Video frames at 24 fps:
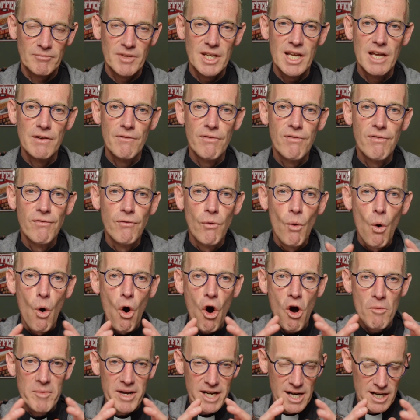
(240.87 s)
in
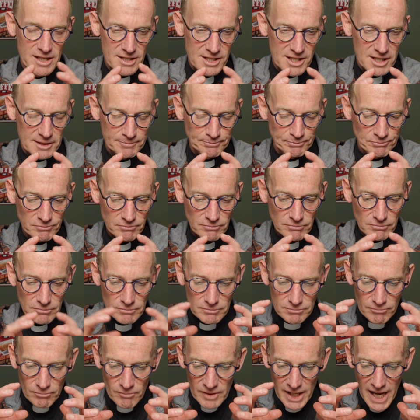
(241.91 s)
forming us
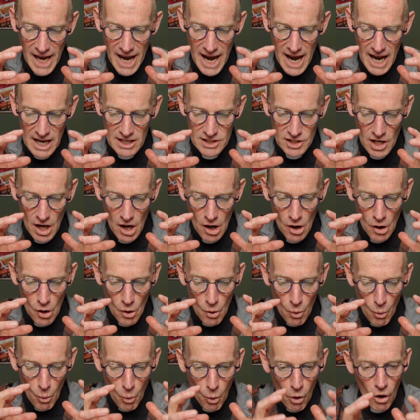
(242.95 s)
and
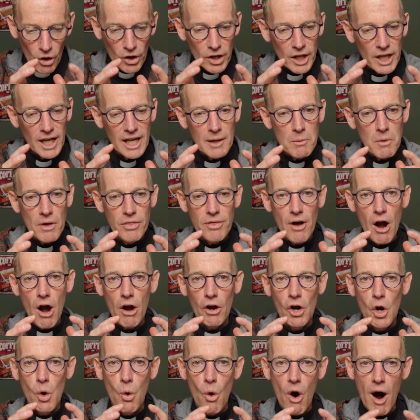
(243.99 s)
working with our
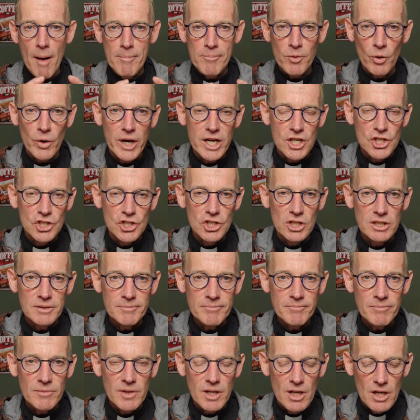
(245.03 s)
cooperation
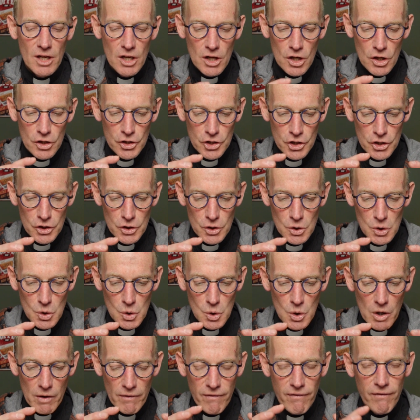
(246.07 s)

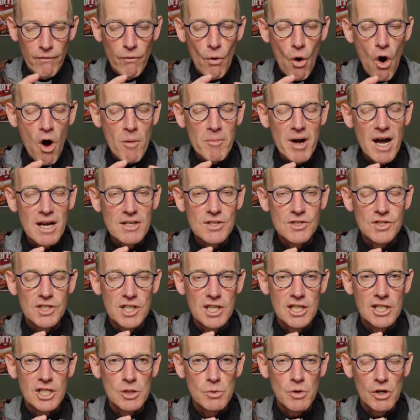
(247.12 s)
to form us
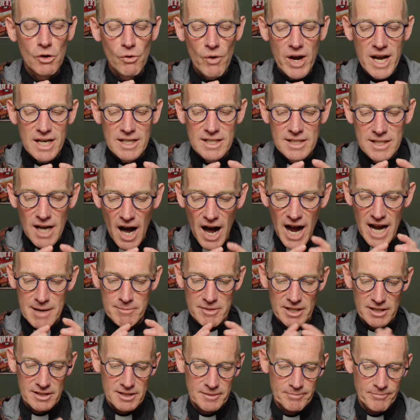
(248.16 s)
into a great
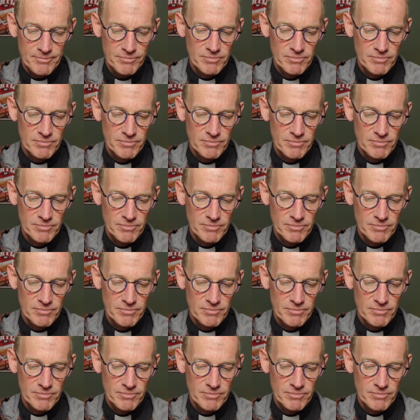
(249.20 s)
diamond